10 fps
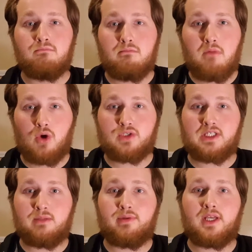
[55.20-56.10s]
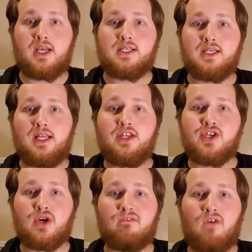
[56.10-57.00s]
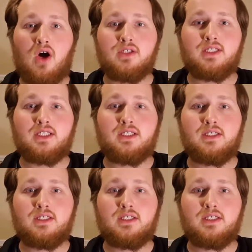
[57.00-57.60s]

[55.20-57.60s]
mostly because it is her fault.